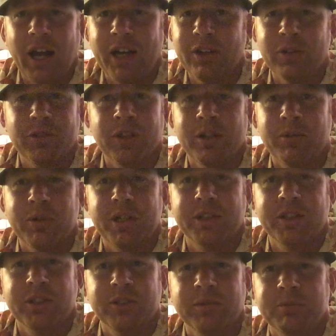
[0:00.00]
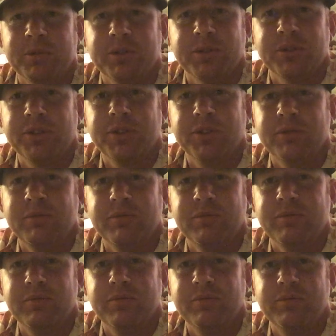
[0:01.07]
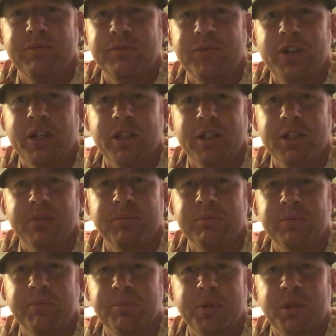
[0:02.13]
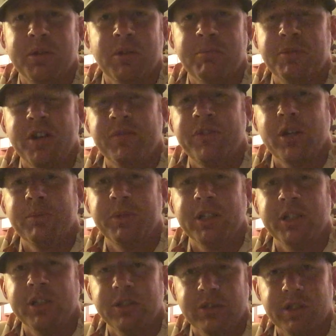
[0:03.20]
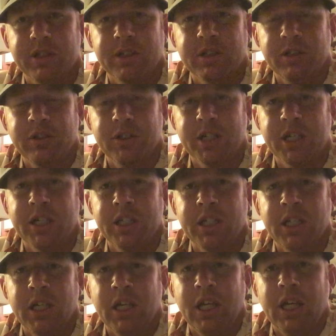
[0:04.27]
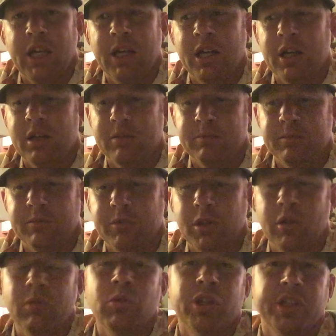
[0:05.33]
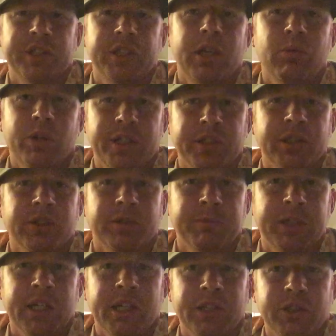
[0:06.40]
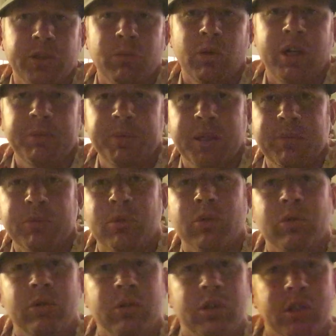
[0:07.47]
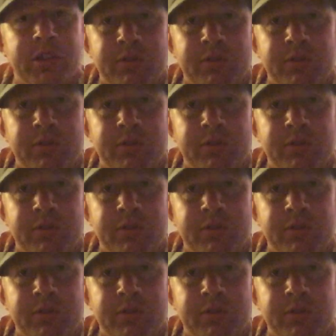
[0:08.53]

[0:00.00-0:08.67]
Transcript: I don't think racism is a very big deal here, okay? Well, they say racism against white people or